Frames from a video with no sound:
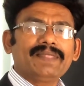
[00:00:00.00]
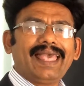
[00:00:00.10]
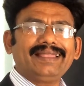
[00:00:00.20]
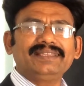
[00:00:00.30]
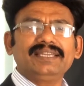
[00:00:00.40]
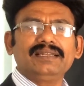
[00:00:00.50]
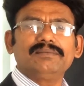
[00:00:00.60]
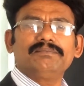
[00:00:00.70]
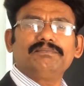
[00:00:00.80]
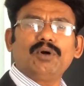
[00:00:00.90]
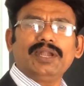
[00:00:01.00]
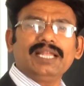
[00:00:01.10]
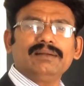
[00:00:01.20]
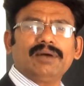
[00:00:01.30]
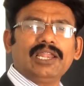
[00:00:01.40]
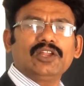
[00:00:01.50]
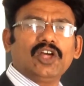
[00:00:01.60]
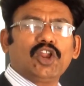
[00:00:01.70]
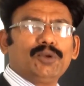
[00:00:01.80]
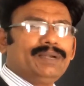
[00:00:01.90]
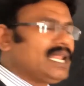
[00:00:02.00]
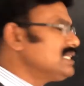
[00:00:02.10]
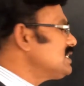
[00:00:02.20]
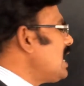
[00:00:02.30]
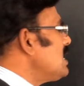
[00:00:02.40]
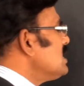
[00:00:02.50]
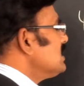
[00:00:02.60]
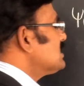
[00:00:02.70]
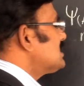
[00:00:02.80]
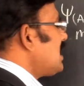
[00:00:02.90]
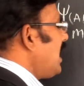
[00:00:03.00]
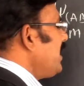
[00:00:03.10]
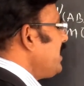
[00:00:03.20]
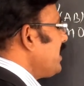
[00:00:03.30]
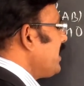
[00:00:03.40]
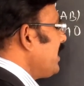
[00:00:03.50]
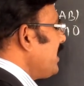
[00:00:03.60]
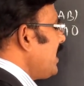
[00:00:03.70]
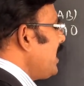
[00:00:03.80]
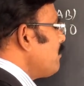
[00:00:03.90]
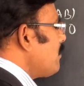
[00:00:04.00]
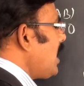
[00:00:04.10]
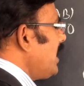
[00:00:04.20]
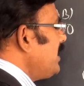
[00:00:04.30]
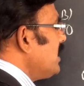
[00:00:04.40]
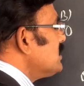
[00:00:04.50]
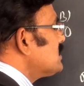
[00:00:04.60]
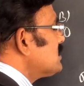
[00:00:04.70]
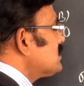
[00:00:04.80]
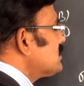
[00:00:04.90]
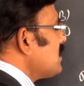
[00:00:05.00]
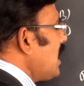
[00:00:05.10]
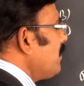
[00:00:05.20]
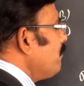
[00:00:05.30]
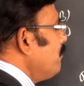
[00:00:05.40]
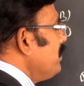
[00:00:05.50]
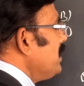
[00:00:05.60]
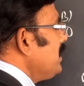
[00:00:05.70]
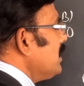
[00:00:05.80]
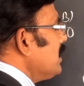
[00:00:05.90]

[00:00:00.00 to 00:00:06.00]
anti-bonding molecular orbital is the psi A minus psi B.